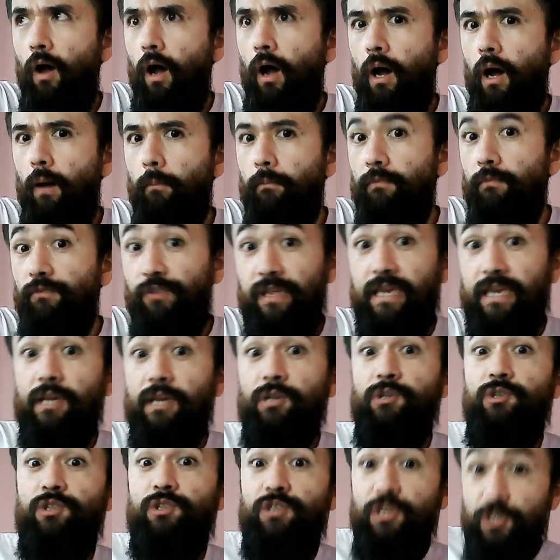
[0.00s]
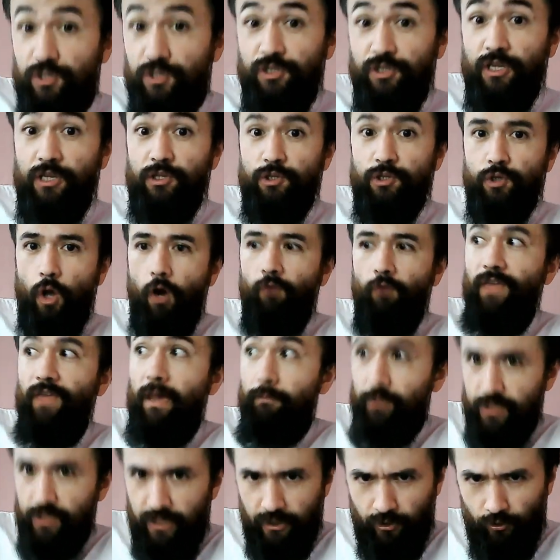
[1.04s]
the existence of
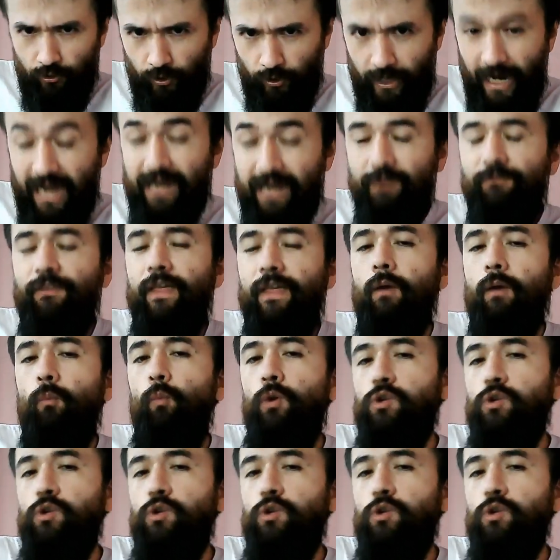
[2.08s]
that particular kind of thing,